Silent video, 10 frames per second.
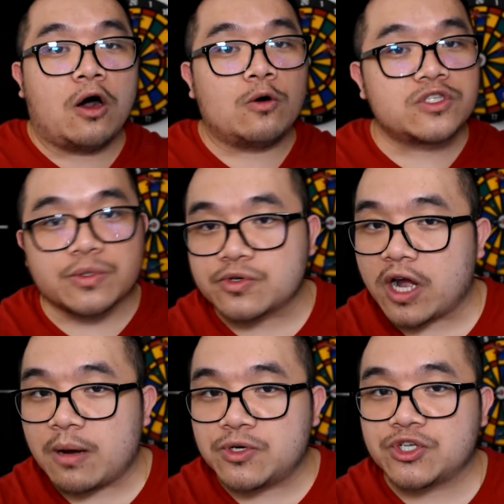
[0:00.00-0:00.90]
Old
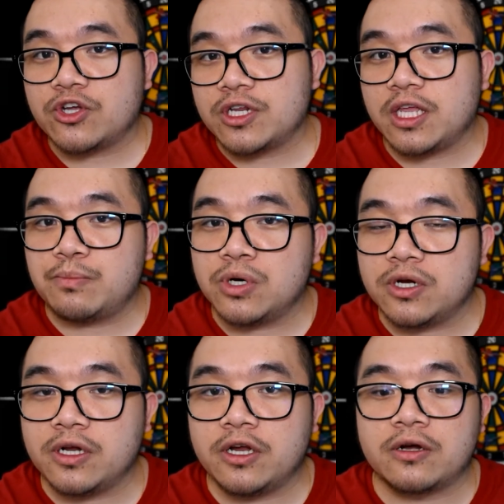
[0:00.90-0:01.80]
subscribers, you're gonna get
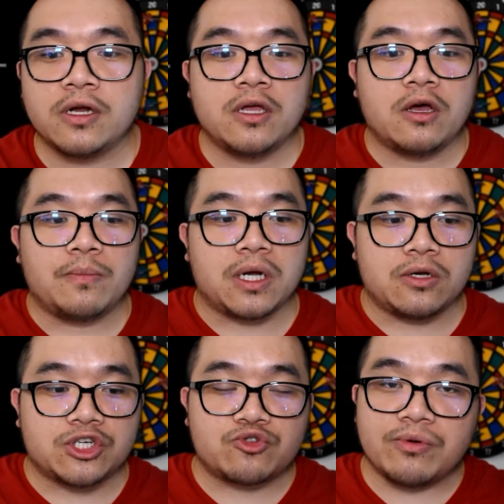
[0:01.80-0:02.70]
put in here. But
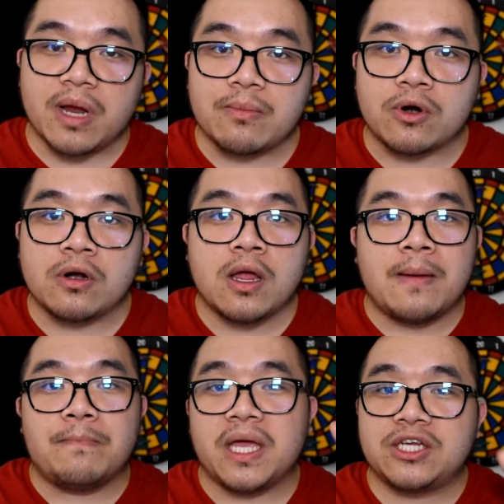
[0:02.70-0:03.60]
just remember,
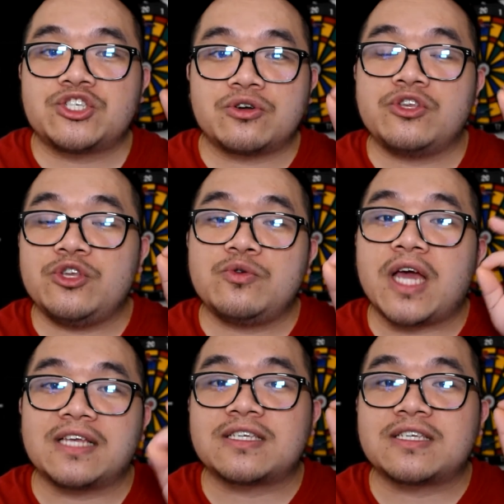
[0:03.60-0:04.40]
make sure you guys